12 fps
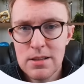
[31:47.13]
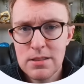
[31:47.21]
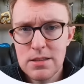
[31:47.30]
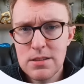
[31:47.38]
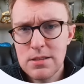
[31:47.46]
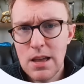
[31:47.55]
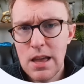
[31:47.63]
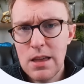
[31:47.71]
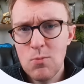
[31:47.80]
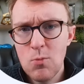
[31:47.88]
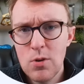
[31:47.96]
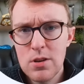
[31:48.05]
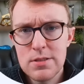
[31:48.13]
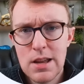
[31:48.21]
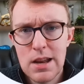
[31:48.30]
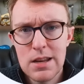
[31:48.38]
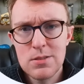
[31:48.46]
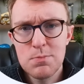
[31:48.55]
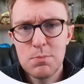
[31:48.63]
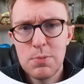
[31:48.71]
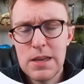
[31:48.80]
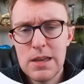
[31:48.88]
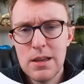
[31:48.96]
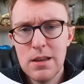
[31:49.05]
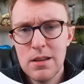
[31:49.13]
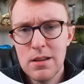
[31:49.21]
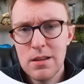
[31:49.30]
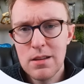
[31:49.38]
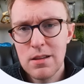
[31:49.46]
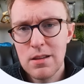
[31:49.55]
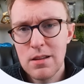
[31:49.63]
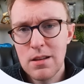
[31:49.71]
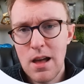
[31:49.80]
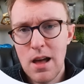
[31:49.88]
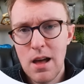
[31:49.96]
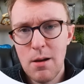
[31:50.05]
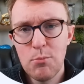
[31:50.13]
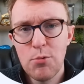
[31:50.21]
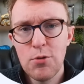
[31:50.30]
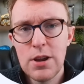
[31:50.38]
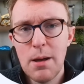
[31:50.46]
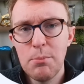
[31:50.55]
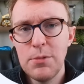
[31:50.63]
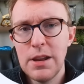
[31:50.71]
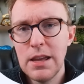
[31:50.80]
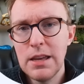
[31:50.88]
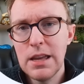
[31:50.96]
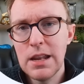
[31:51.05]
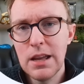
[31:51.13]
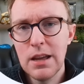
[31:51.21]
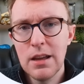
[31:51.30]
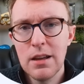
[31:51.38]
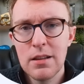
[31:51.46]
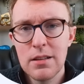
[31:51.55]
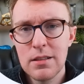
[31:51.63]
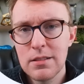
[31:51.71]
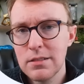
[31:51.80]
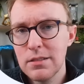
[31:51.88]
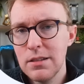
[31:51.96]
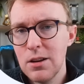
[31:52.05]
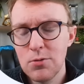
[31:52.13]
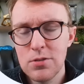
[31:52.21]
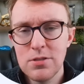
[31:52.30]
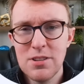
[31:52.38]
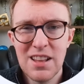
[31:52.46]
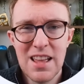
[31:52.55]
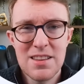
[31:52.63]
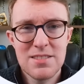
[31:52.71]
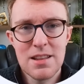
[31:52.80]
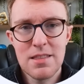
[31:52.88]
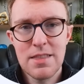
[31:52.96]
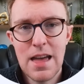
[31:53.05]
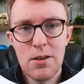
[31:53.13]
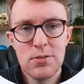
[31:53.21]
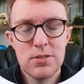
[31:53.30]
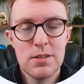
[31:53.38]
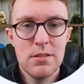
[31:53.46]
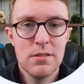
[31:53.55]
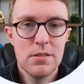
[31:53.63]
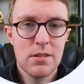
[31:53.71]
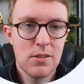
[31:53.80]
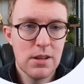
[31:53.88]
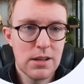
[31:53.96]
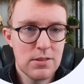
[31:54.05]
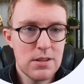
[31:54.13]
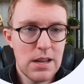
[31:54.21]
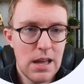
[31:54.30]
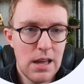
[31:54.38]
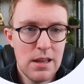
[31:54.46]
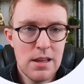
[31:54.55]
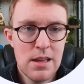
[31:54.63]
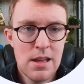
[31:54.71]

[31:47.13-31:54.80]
This site was at its peak pre-update, getting, still less than 1,000 clicks a day,